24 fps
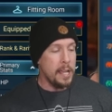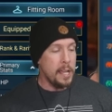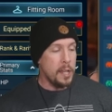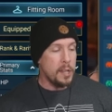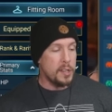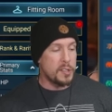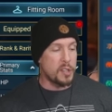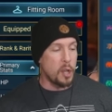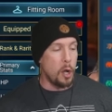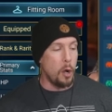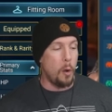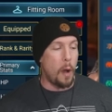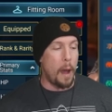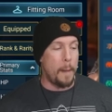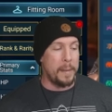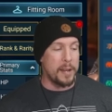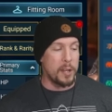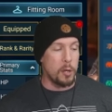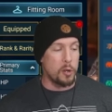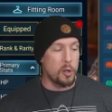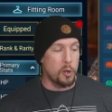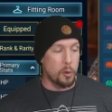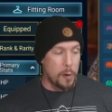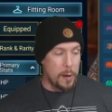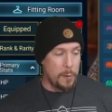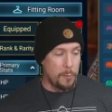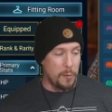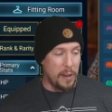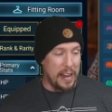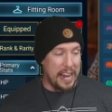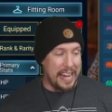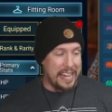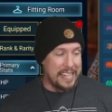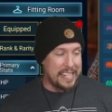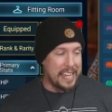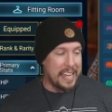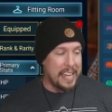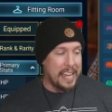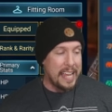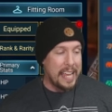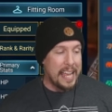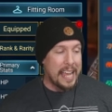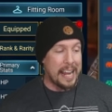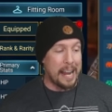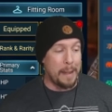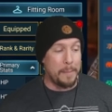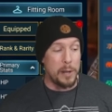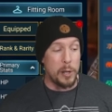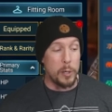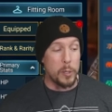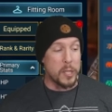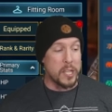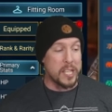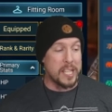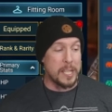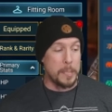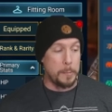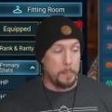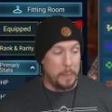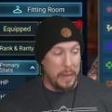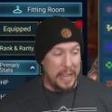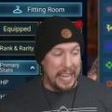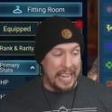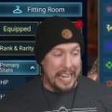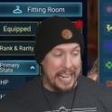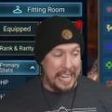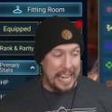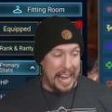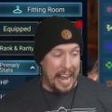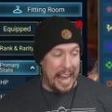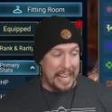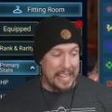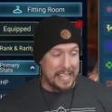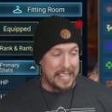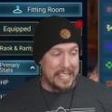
So I'm going to go crit rate, and I'm going to go speed as